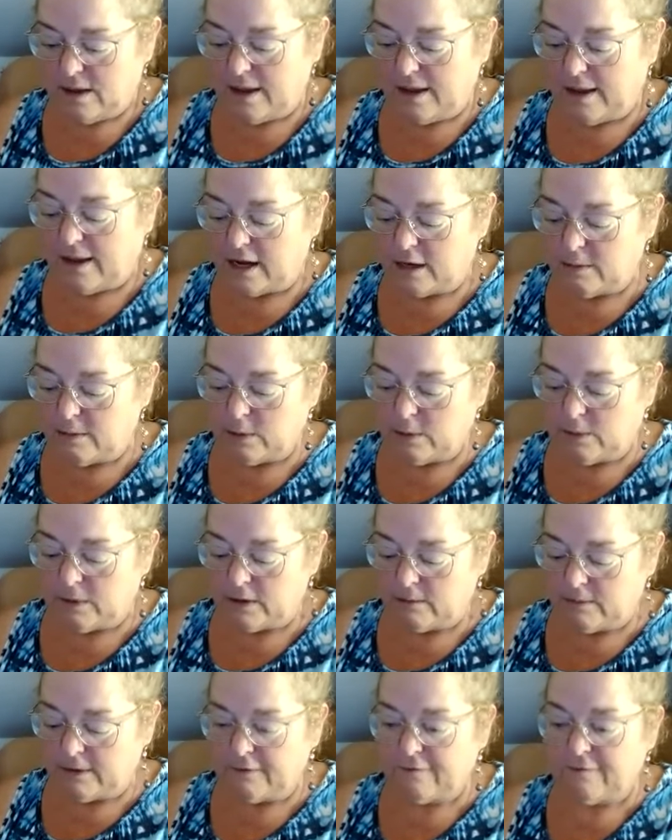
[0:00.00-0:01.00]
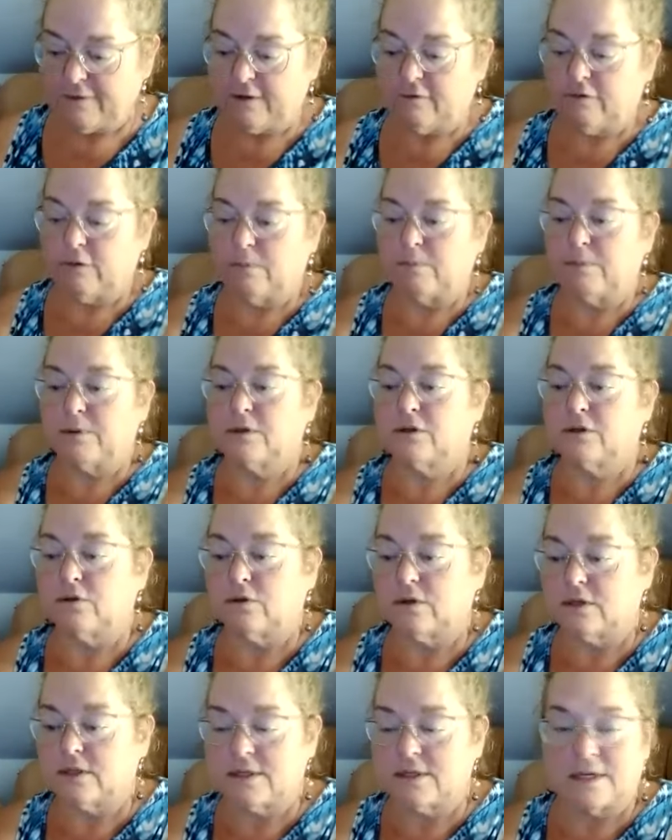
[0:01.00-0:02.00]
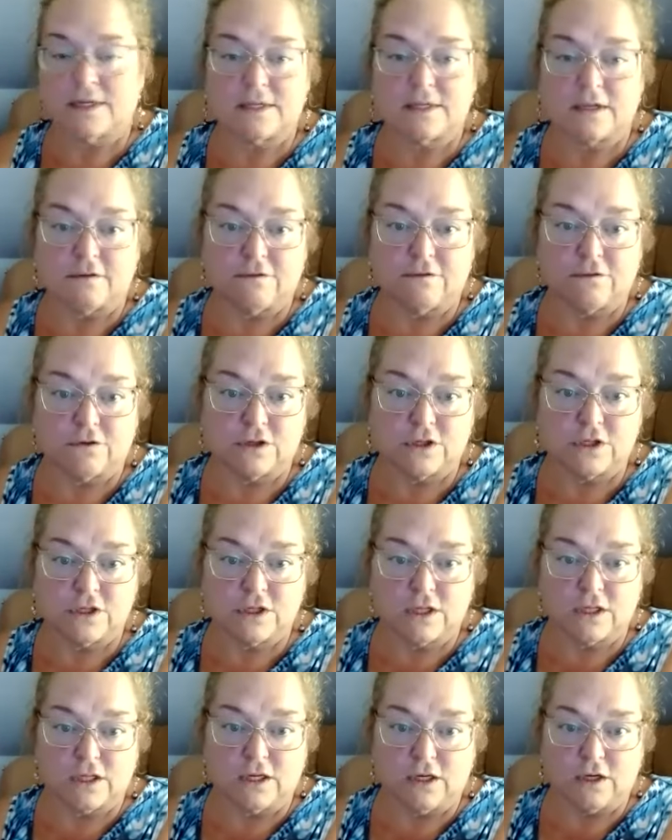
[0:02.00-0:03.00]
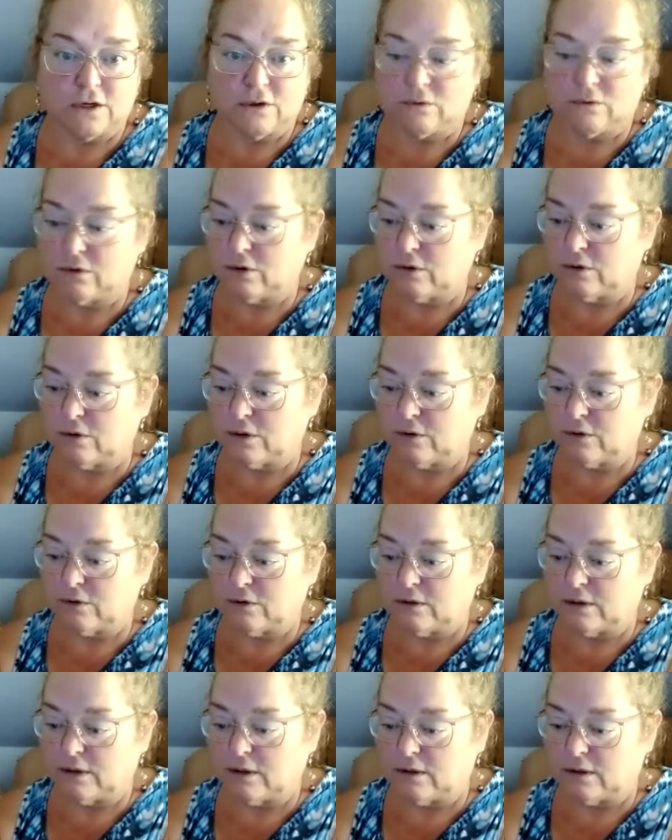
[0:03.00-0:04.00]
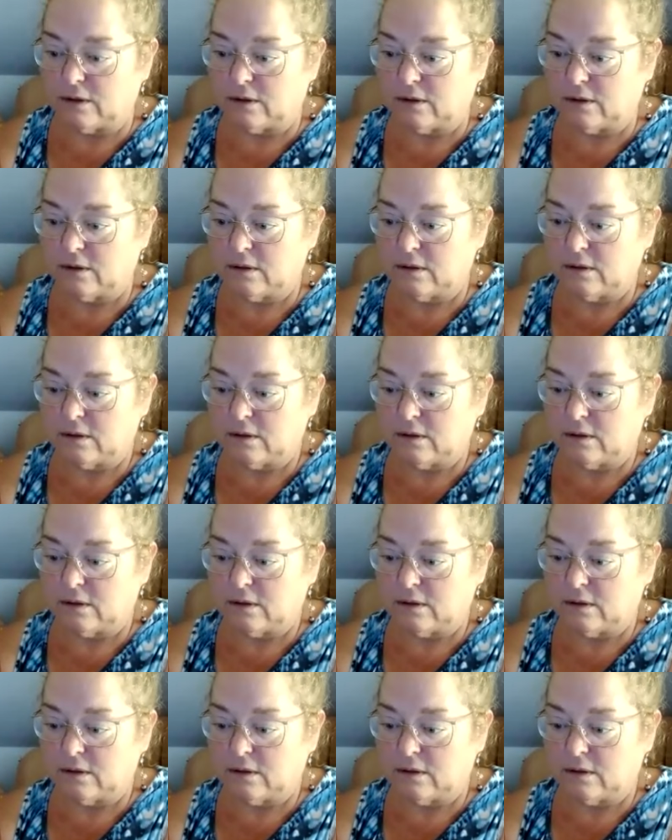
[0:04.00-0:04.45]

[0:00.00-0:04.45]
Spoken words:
I got them at one of my favorite bookstores that's unfortunately no longer there.